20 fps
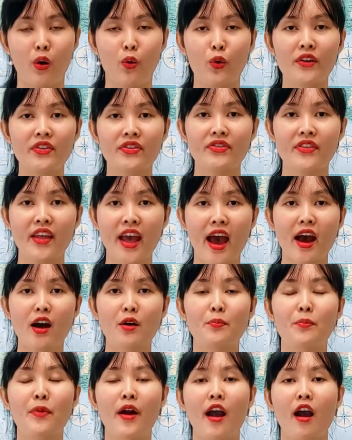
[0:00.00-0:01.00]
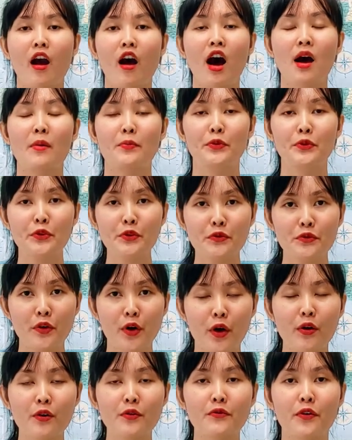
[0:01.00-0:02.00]
without prior
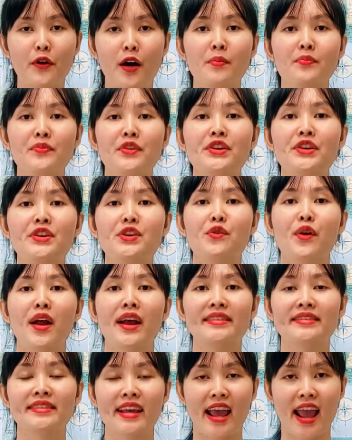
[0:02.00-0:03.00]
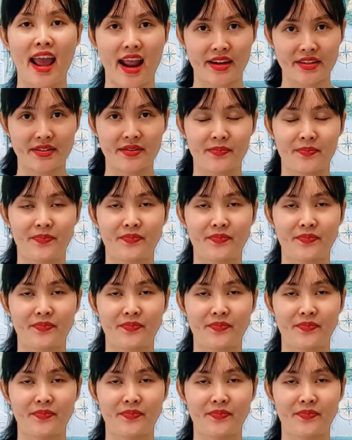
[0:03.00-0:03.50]
approval from the USCIS.